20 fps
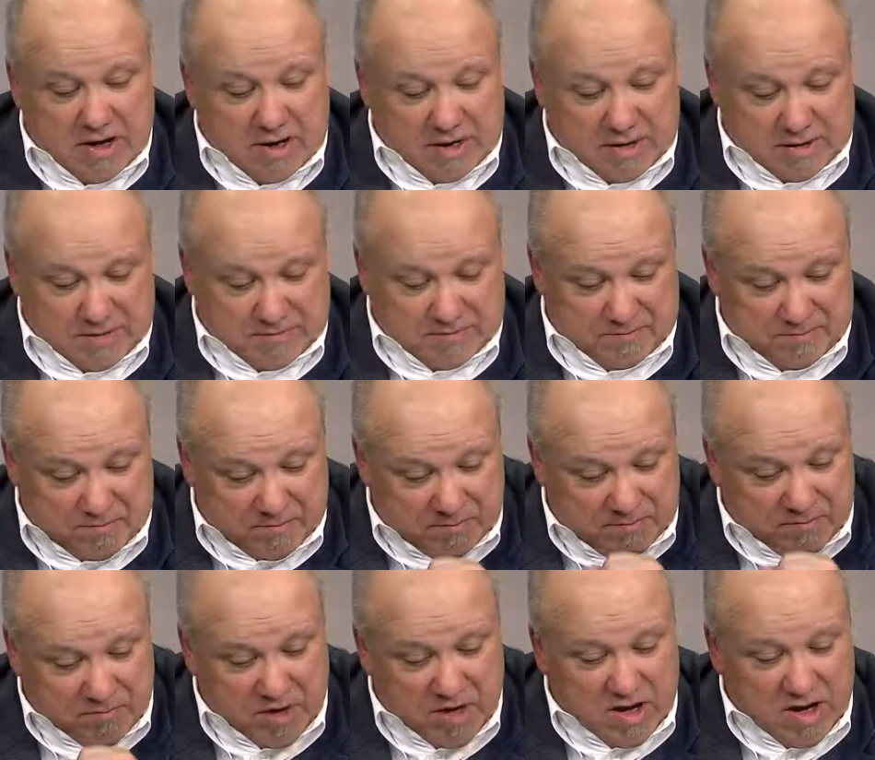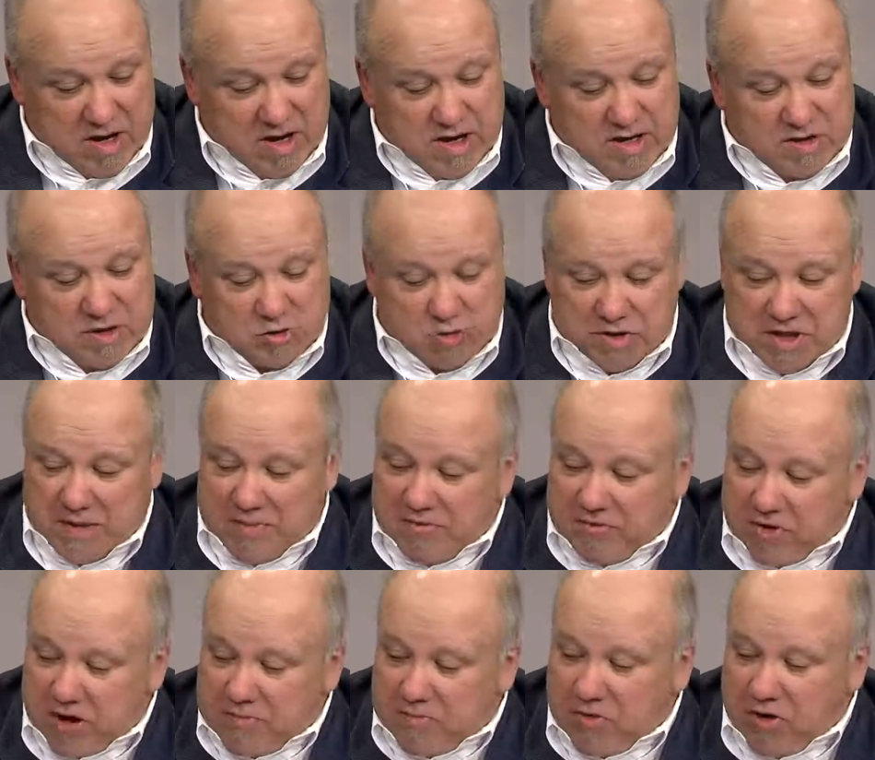There's one thing I've
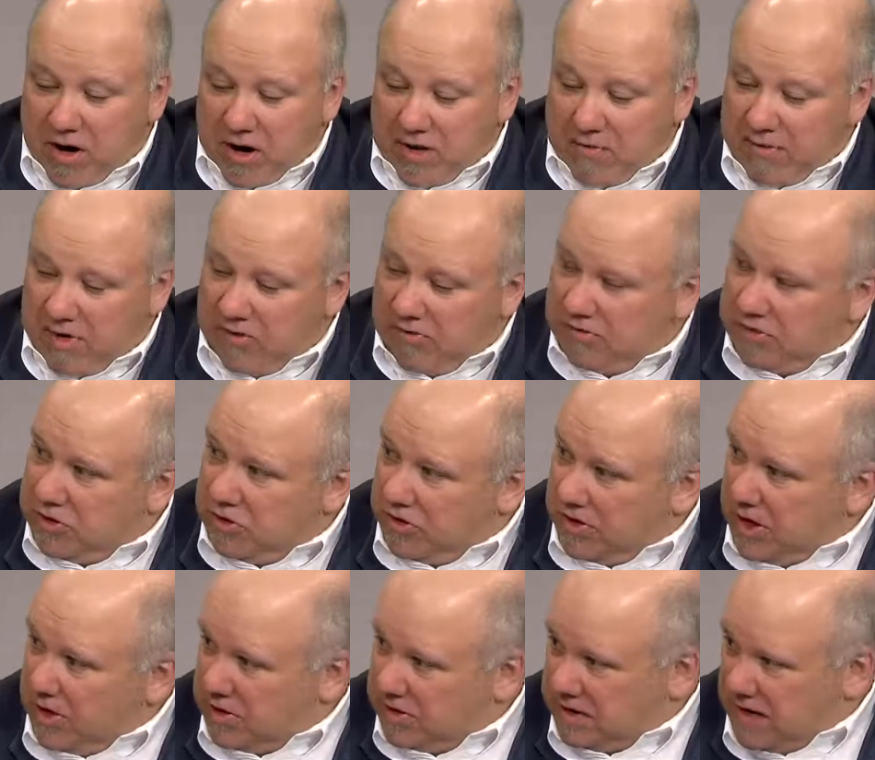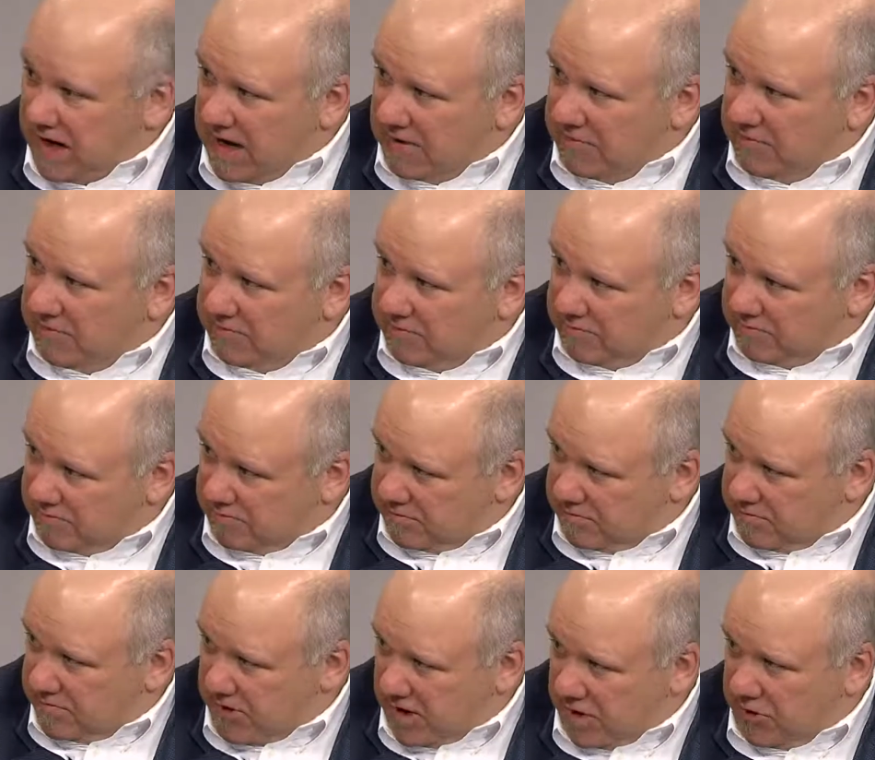been very proud about during our time
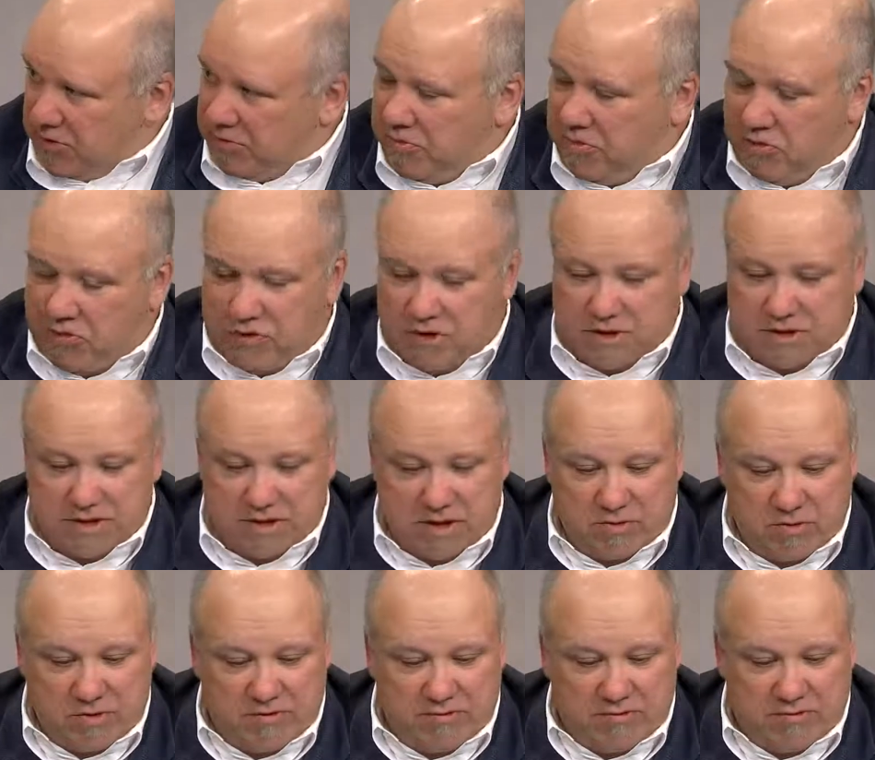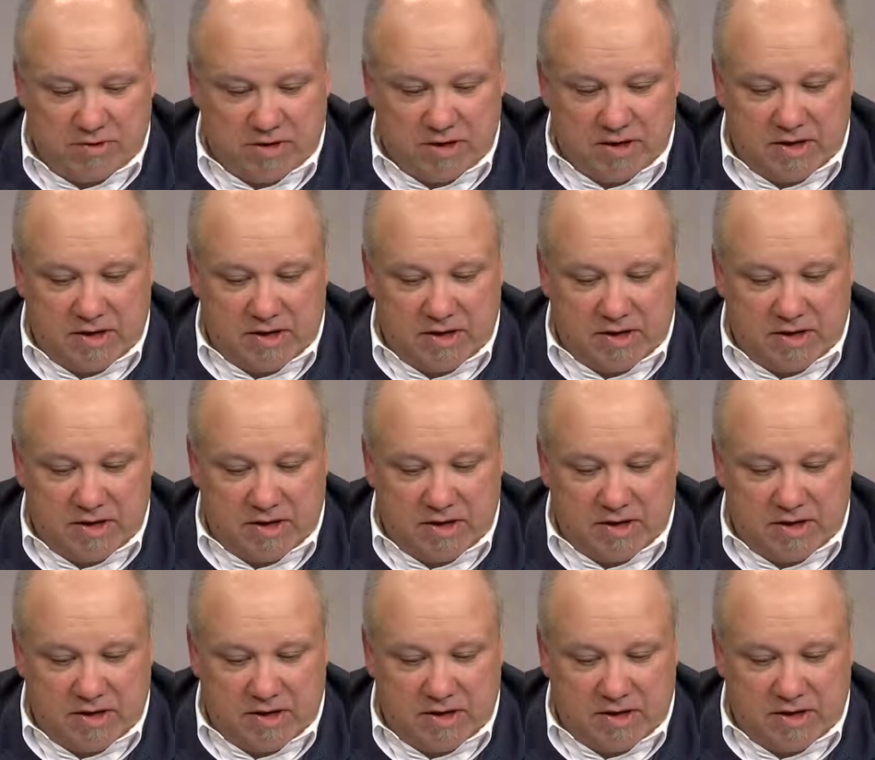on the board is that we've